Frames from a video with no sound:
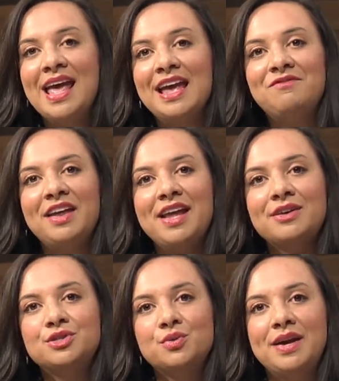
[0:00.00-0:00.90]
In
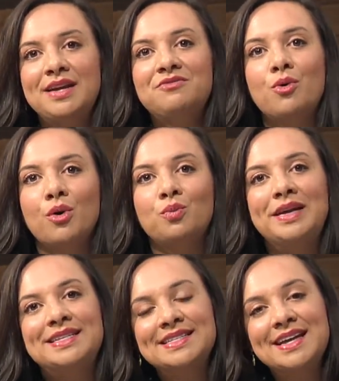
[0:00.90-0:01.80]
videos 3 and 4, we
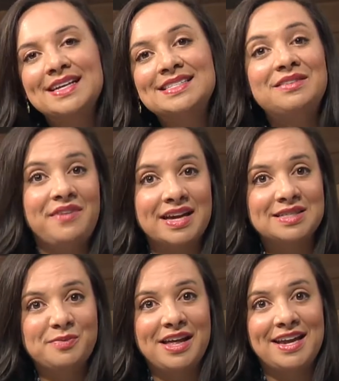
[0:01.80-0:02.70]
discussed
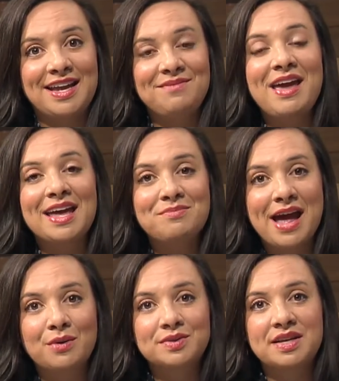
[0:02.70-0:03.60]
advanced planning and
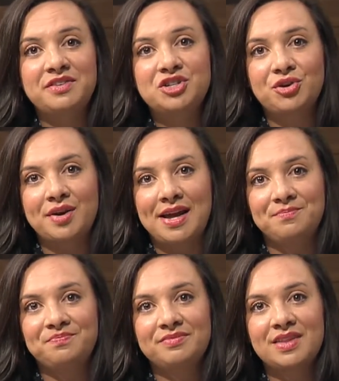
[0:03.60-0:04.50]
powers of attorney.
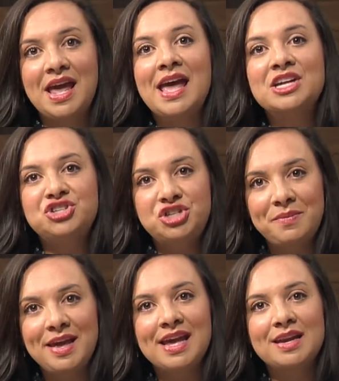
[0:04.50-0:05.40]

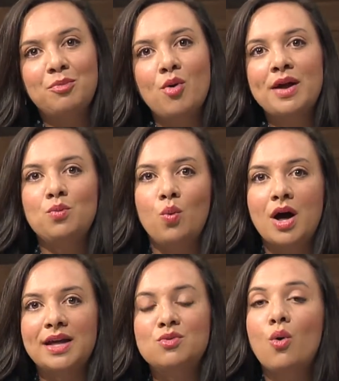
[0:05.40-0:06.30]
Jimmy can appoint
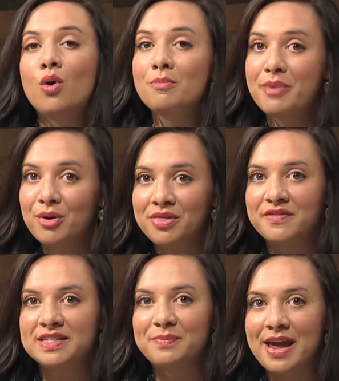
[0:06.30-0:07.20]
one or both of
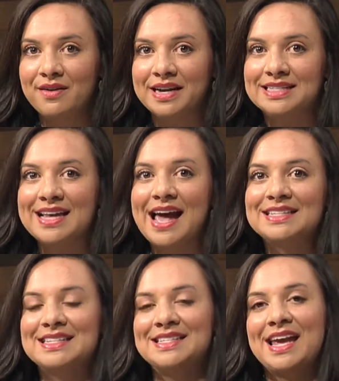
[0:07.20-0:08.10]
his parents as
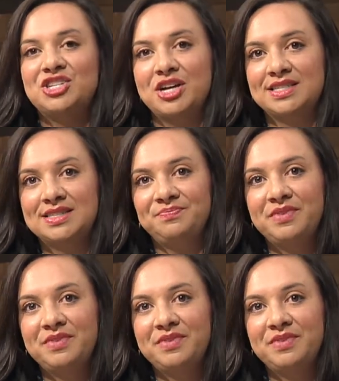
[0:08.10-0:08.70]
his agents.